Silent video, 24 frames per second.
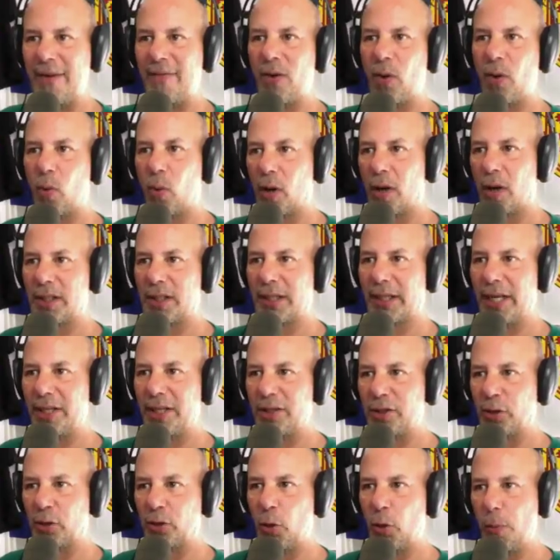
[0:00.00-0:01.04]
never works
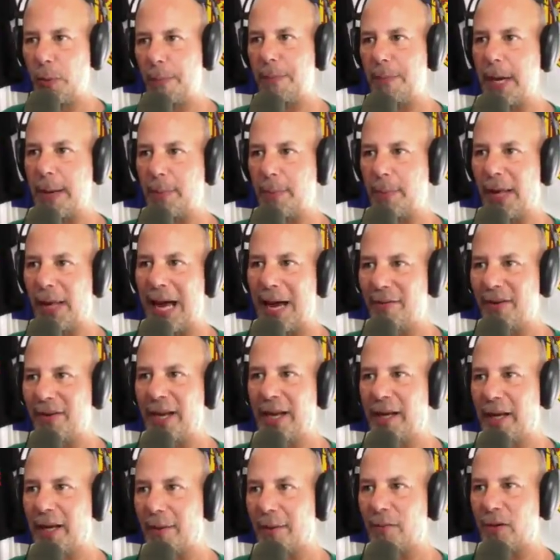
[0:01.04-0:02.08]
against a group of people having
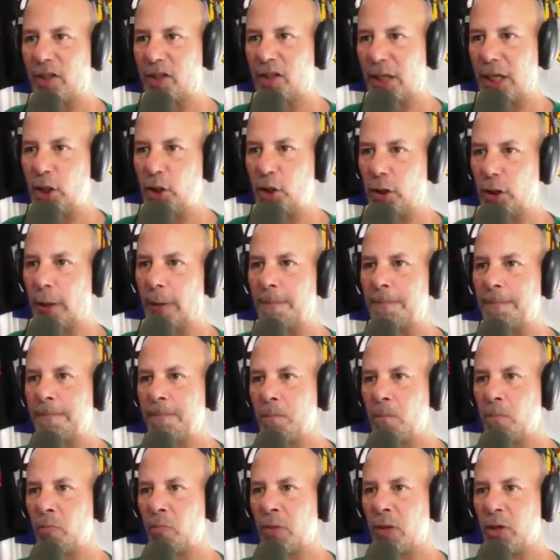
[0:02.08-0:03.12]
a conversation.
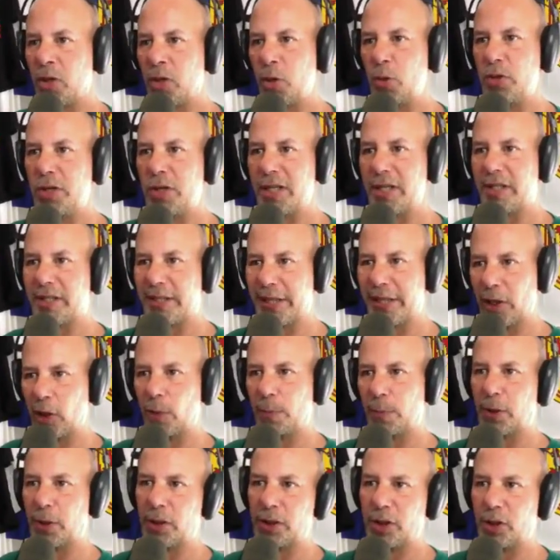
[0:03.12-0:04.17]
Usually a single
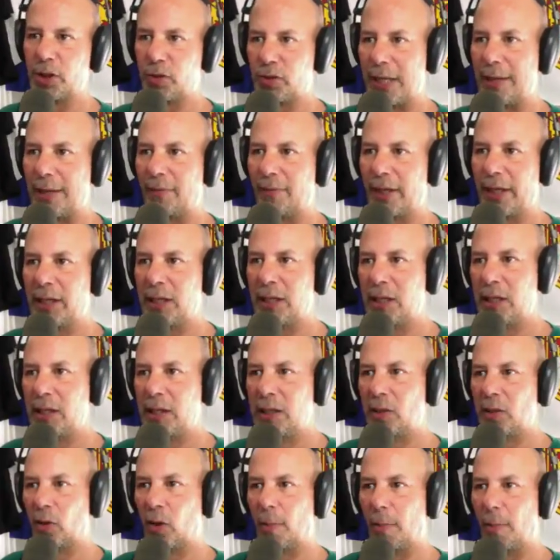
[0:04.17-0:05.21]
person traveling
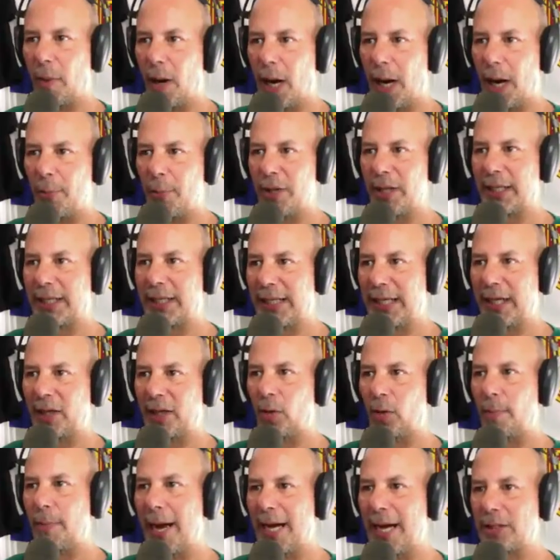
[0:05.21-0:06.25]
or a mom with a kid
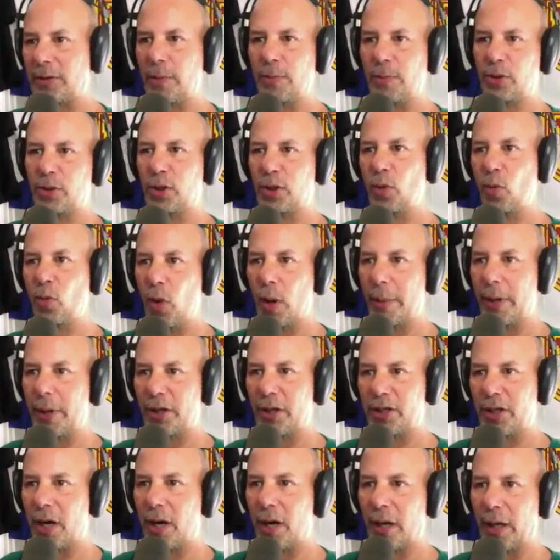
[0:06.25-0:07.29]
or maximum 2 women are
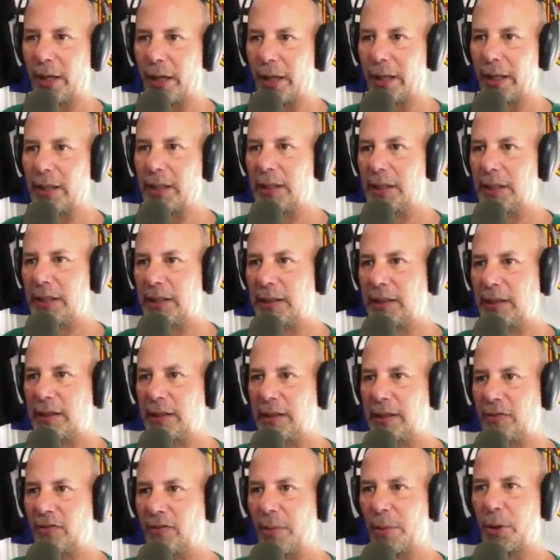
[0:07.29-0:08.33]
targeted.
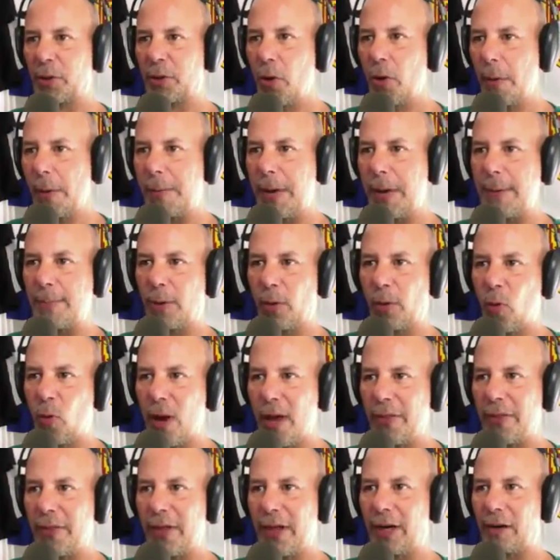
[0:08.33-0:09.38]
Form a group of people
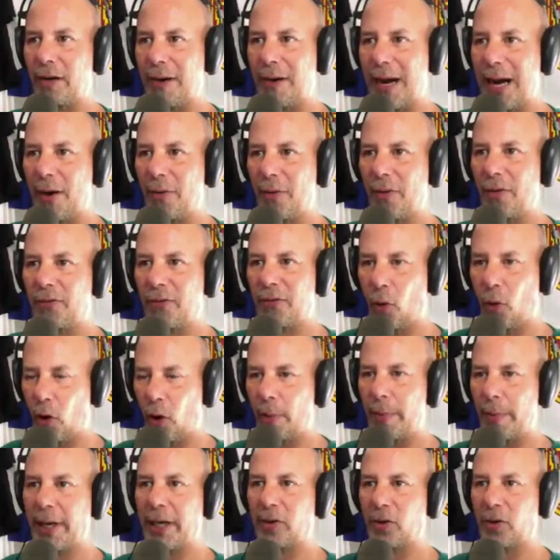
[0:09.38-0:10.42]
with and around
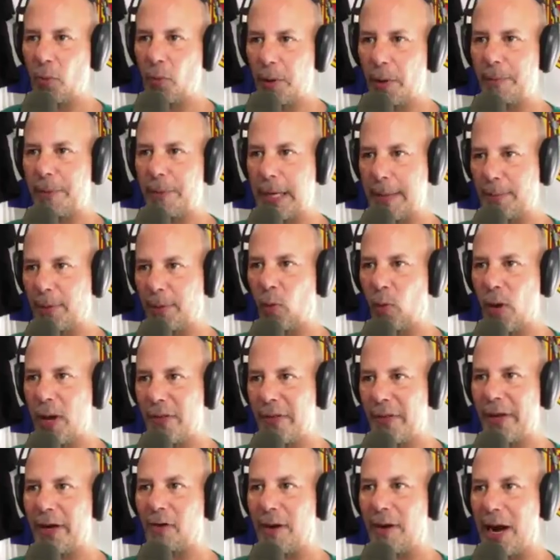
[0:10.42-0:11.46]

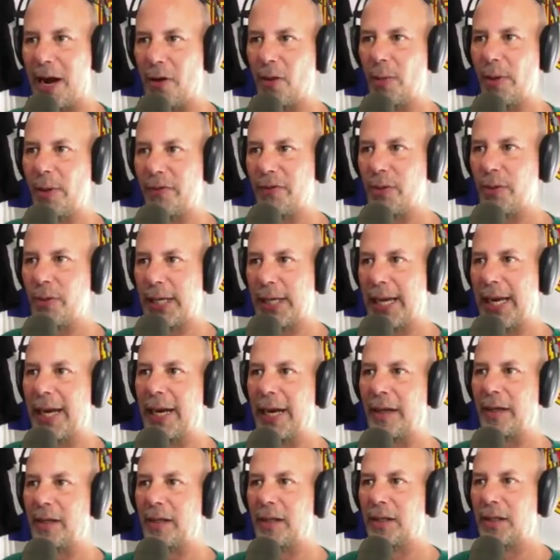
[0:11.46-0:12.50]
them if you can.